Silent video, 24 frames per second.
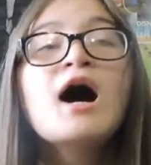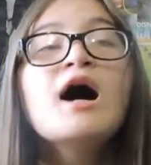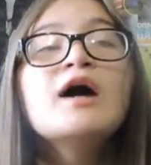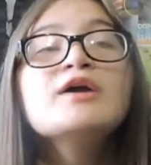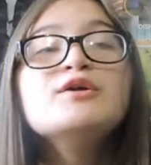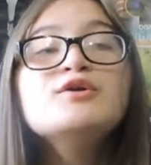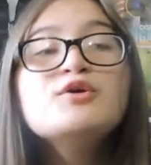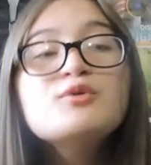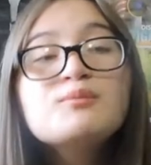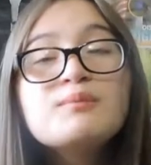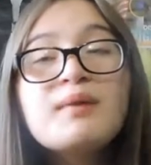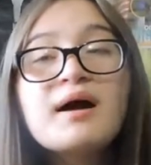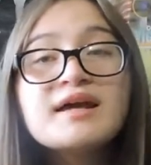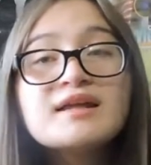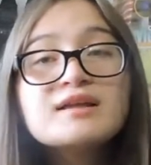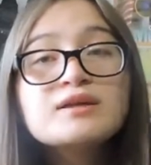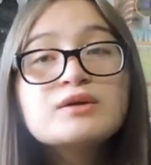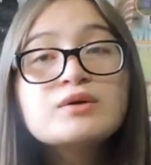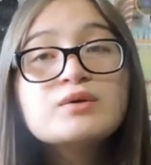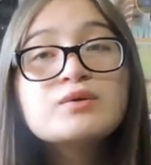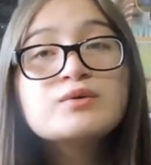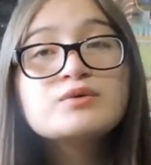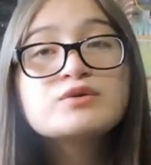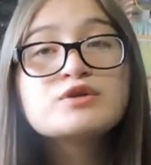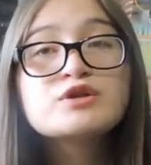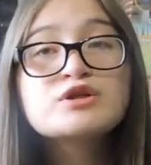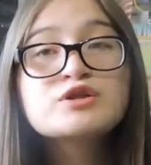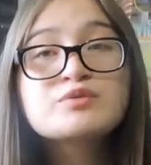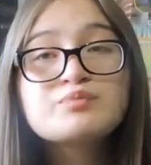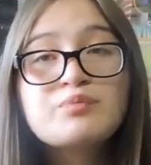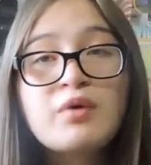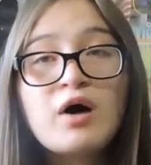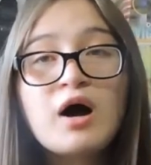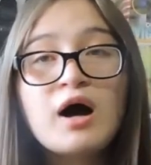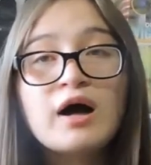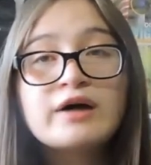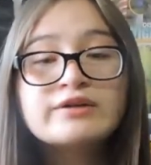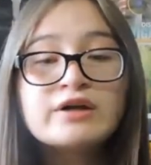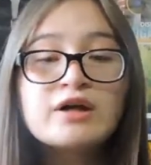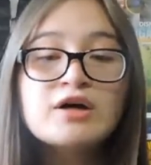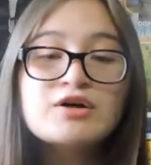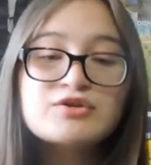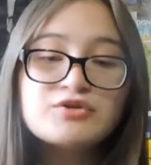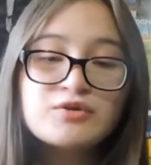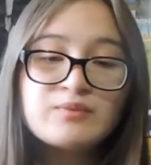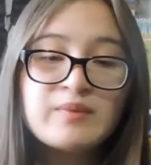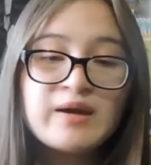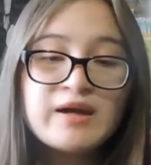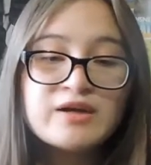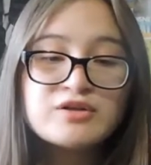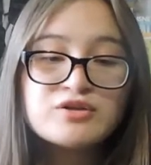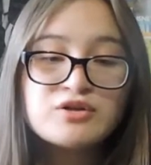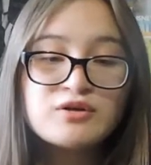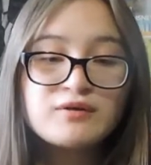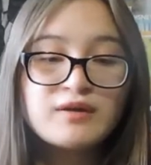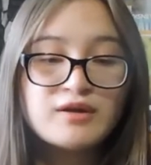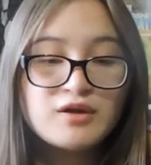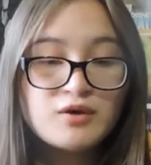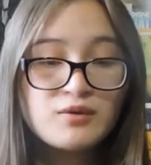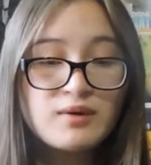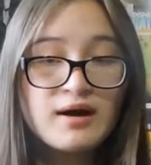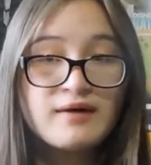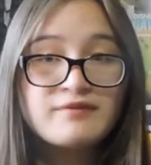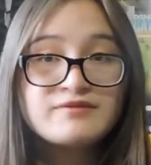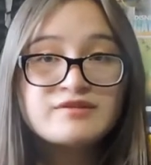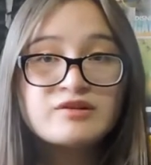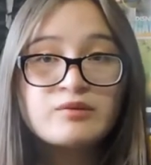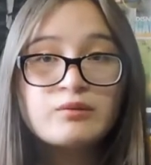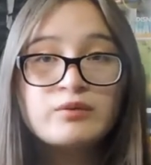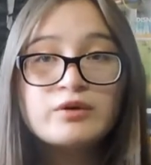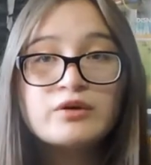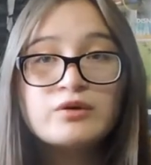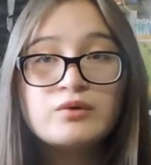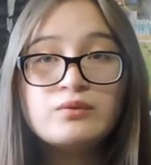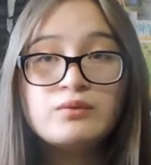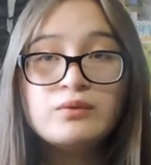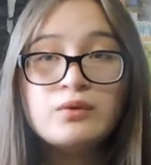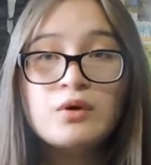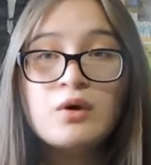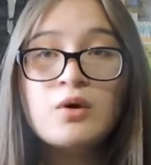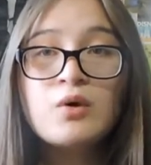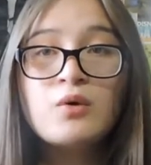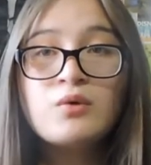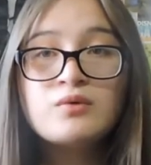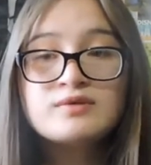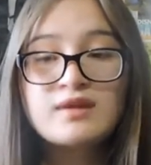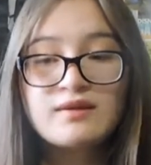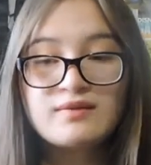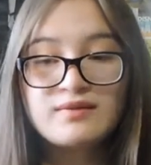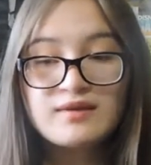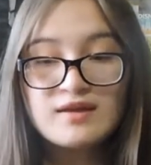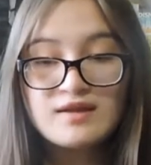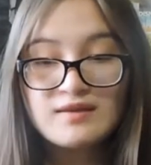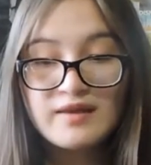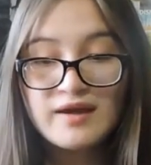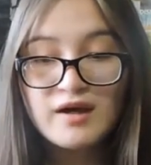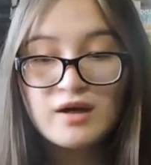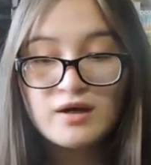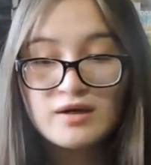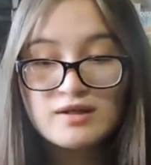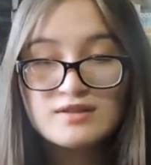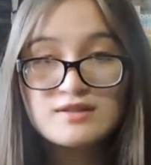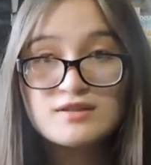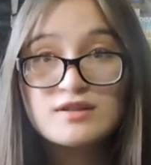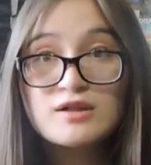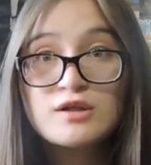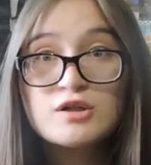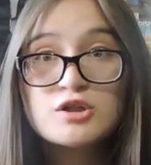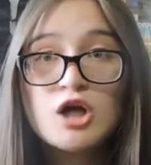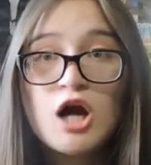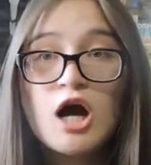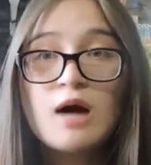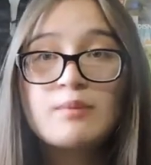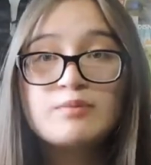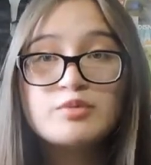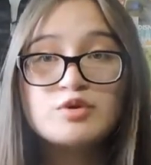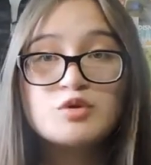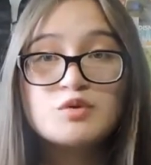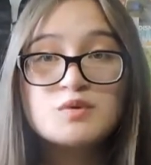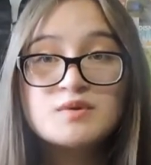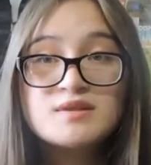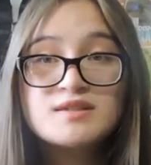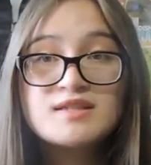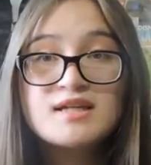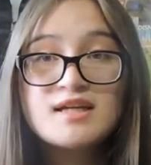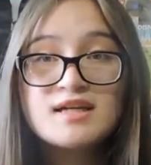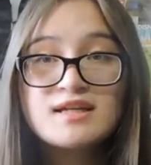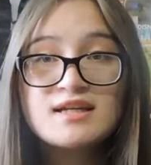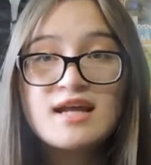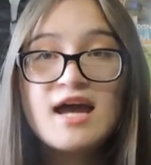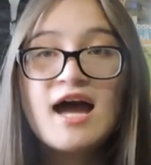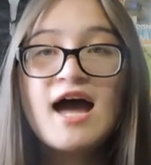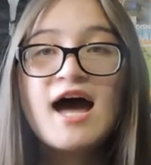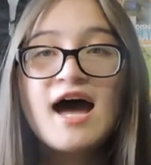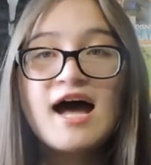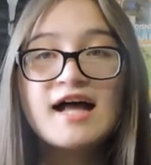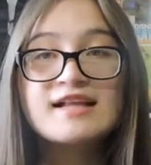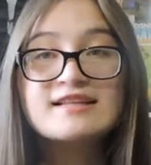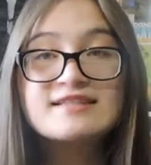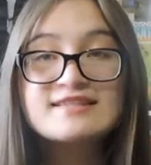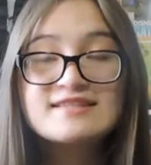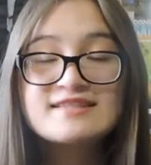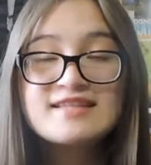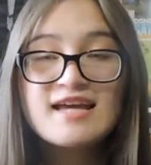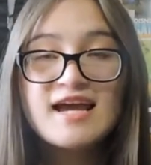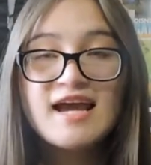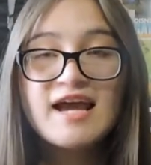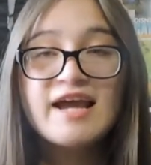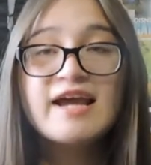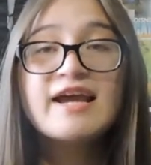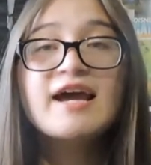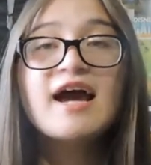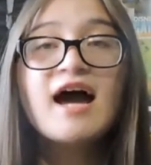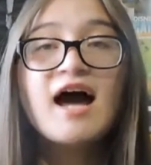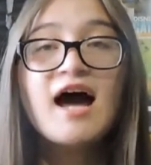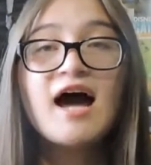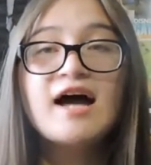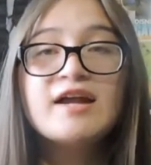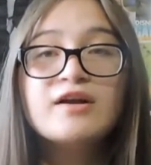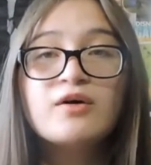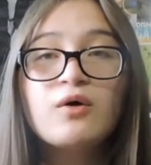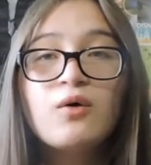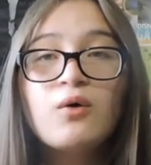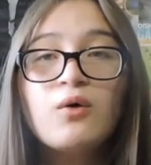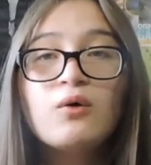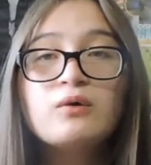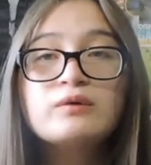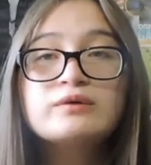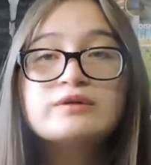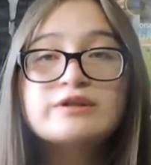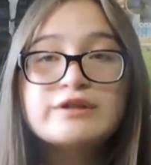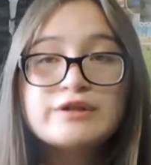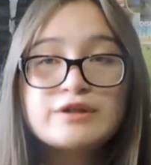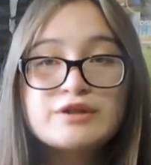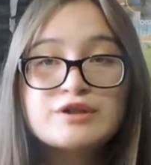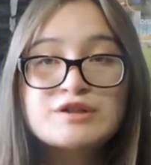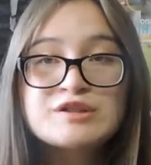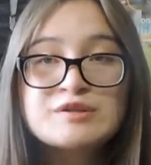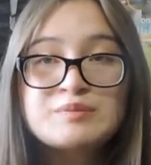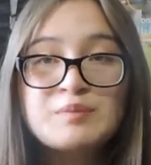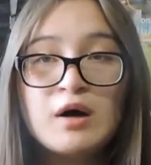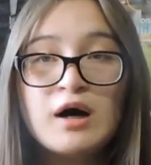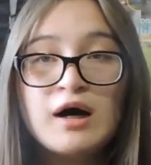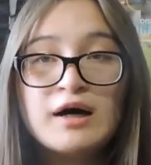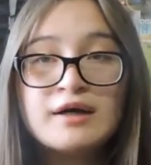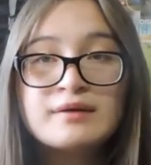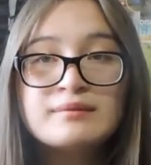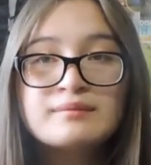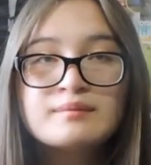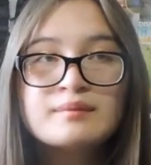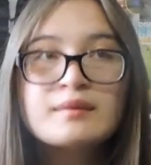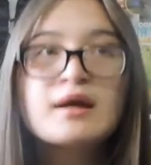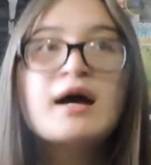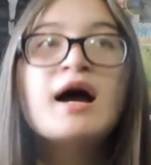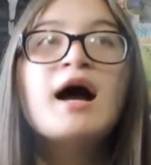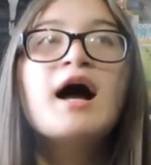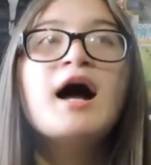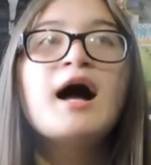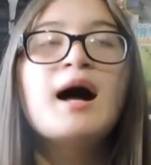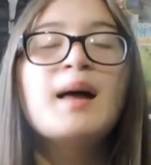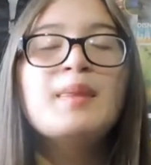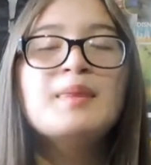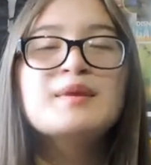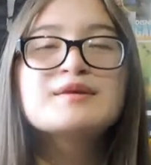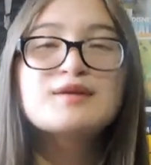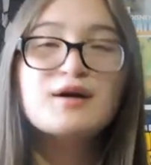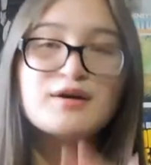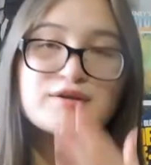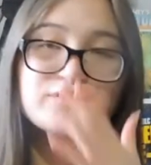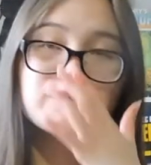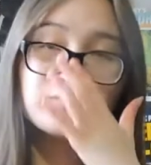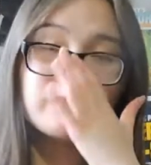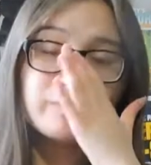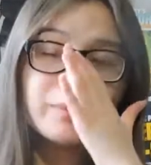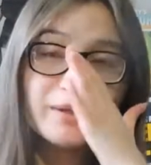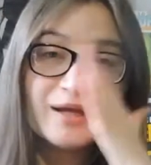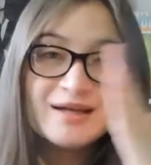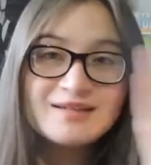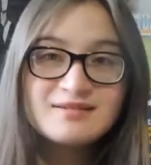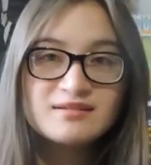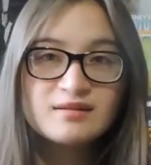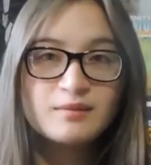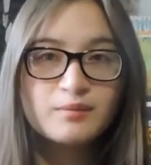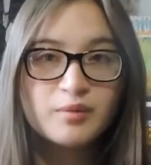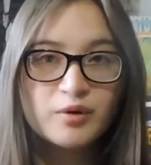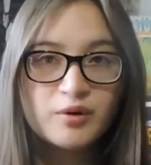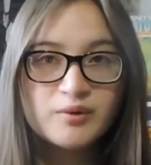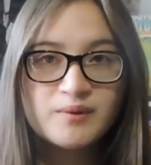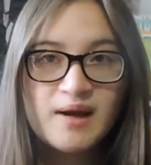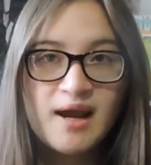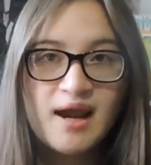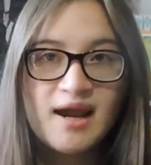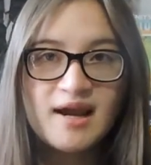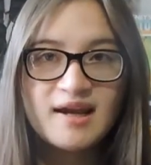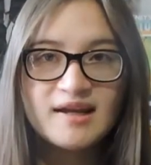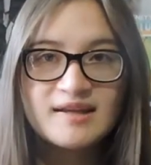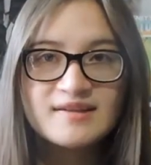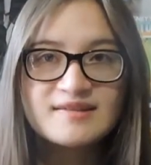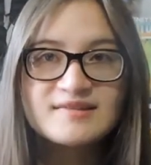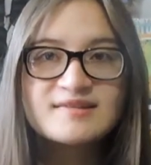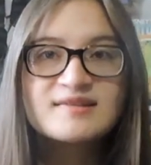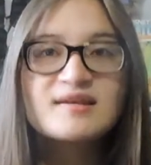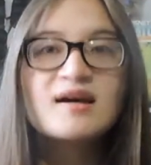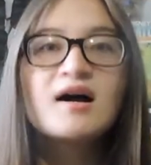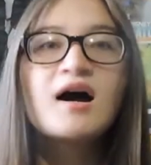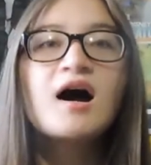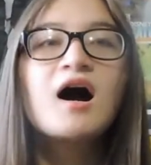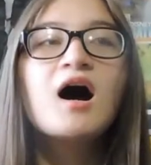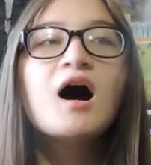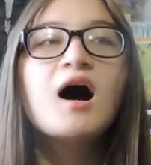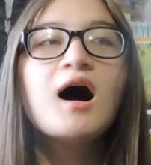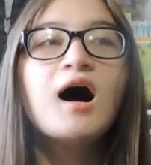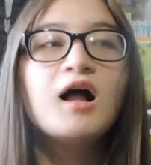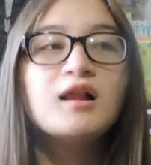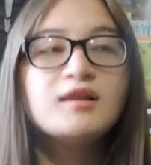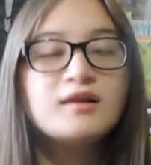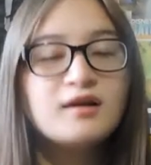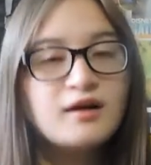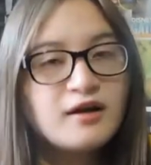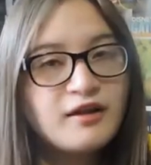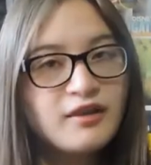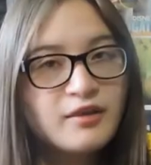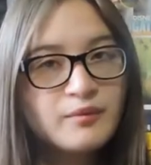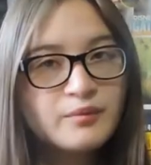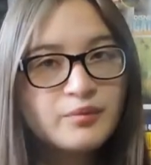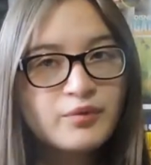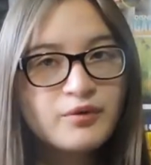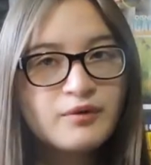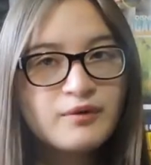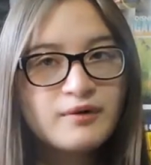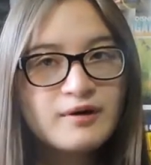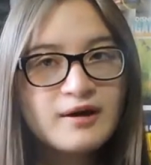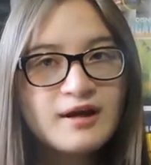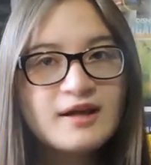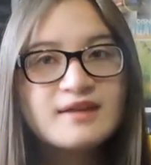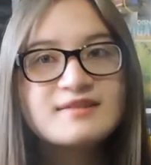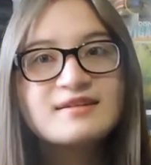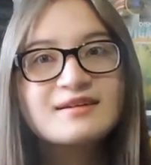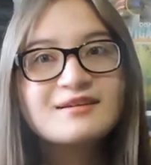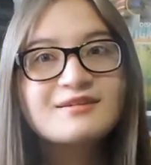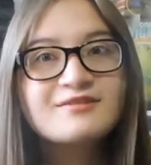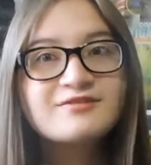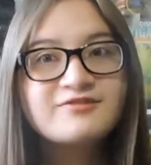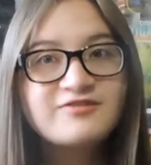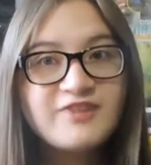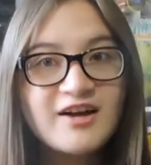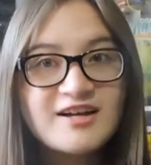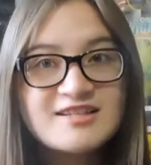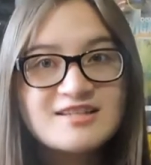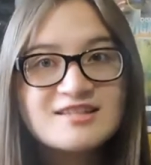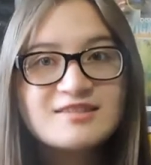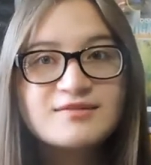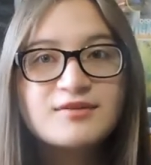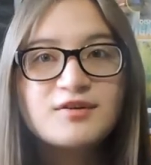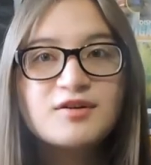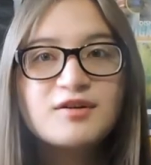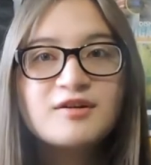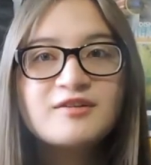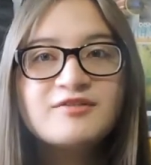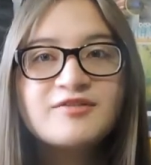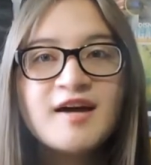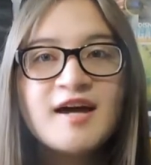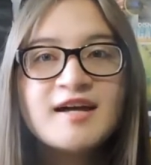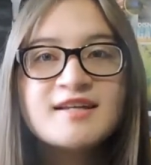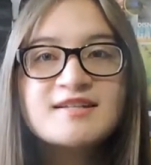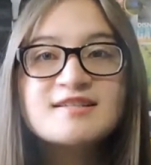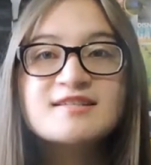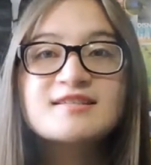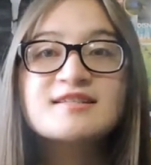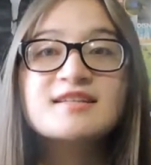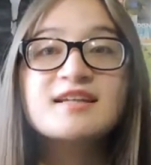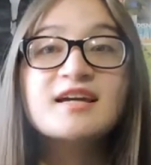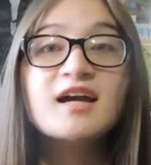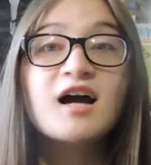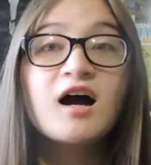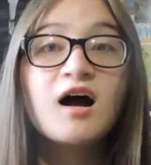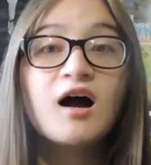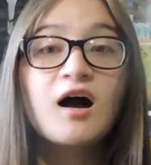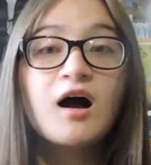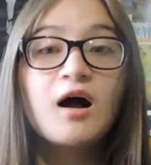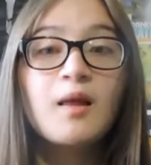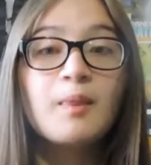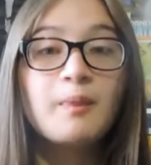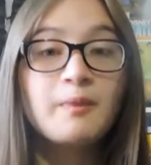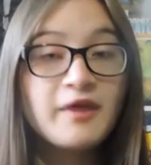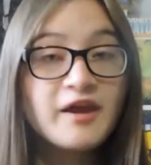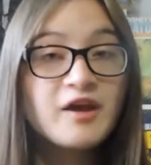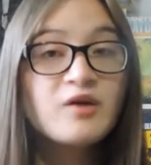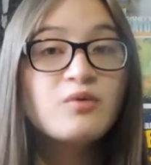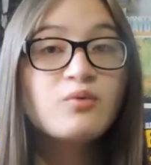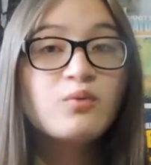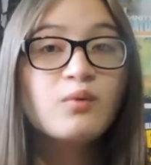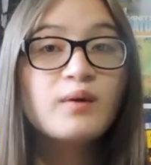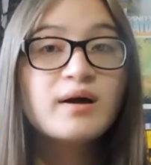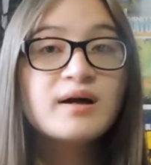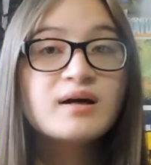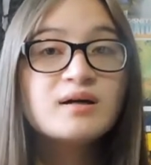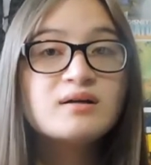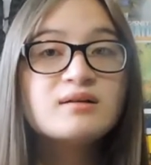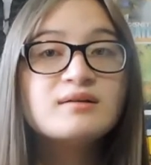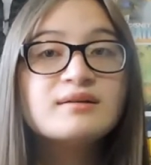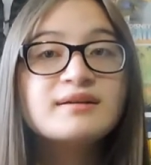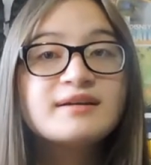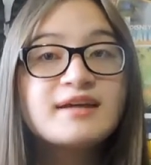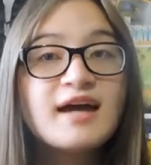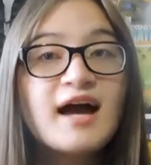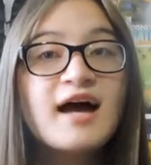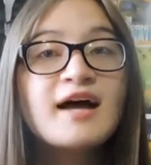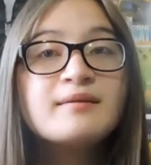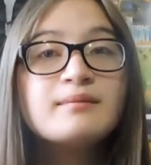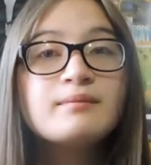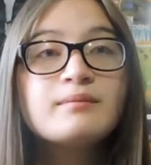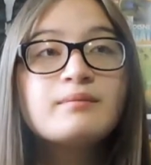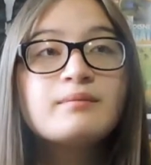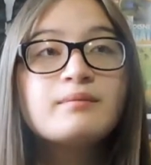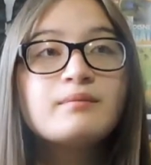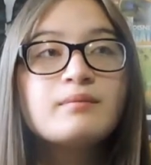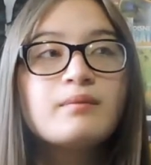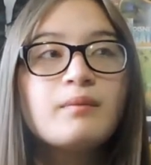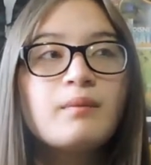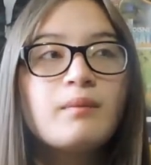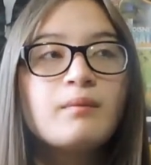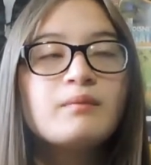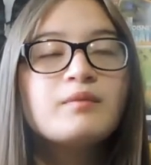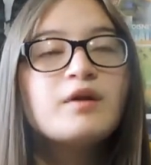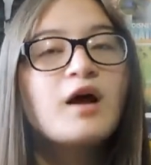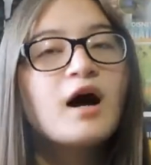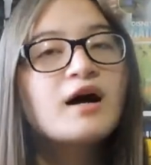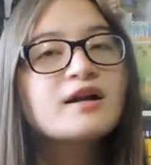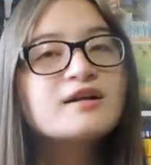you might lose your spot. So make sure that you have someone who knows that it's their job to sit and stay and hold your spot. And this also applies to parades. A lot of the parades, like Festival of Fantasy, they will get not